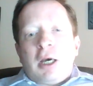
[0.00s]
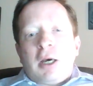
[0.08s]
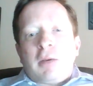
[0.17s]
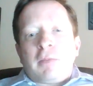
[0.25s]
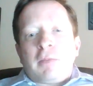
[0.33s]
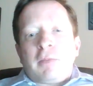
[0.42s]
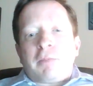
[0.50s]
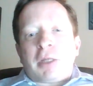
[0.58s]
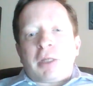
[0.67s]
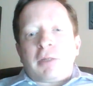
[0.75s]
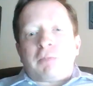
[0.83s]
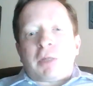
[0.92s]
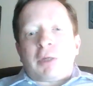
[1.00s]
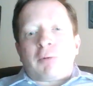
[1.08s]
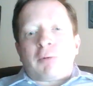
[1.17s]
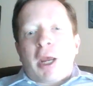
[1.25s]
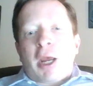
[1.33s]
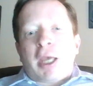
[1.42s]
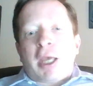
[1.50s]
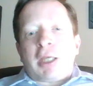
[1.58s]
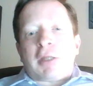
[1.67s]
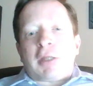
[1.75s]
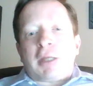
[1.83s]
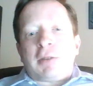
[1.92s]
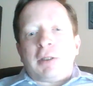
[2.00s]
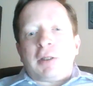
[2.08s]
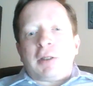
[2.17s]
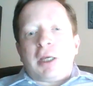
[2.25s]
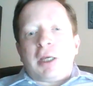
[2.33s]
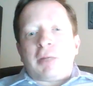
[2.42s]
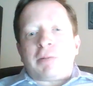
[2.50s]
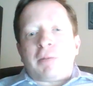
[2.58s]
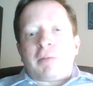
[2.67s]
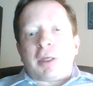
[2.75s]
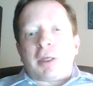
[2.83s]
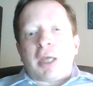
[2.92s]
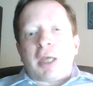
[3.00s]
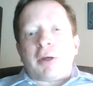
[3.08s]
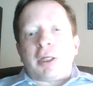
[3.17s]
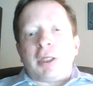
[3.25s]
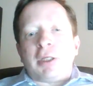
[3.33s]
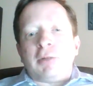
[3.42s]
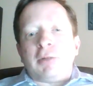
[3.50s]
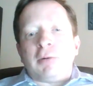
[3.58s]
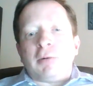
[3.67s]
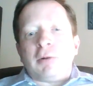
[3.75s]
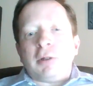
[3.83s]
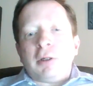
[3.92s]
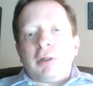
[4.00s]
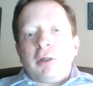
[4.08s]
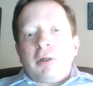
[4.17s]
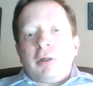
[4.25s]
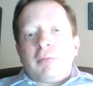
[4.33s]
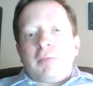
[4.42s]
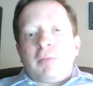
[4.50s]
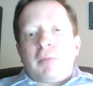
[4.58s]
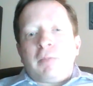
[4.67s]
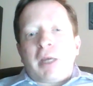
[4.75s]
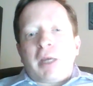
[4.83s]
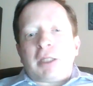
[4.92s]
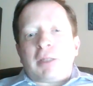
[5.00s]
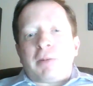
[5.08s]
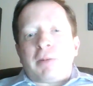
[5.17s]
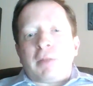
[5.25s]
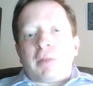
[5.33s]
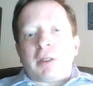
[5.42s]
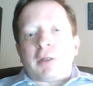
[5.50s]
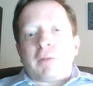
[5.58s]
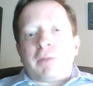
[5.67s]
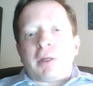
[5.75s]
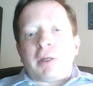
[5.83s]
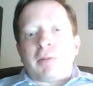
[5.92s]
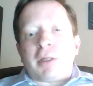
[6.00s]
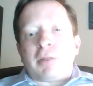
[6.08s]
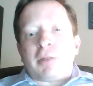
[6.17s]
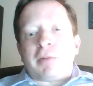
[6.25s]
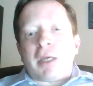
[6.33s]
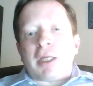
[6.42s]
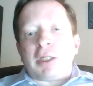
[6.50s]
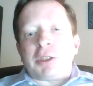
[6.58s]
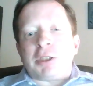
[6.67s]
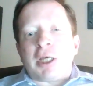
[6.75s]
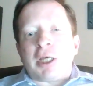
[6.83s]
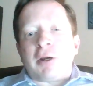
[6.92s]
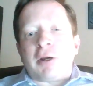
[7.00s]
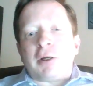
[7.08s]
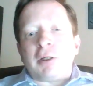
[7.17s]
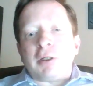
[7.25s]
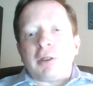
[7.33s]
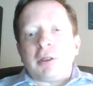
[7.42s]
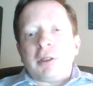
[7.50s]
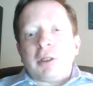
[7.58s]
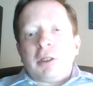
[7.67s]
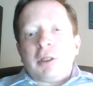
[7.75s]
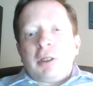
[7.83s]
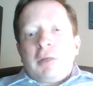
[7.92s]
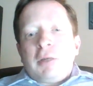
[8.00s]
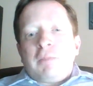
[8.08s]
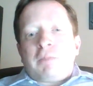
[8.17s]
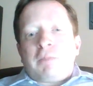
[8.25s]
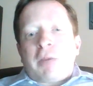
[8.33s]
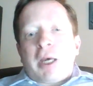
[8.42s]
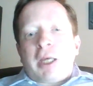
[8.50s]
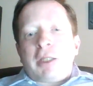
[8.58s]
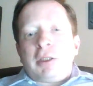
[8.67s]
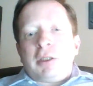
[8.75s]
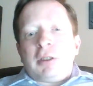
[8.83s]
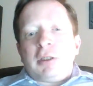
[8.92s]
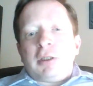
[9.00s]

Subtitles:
But you're right that the unfamiliarity might give him a little bit of an advantage there. But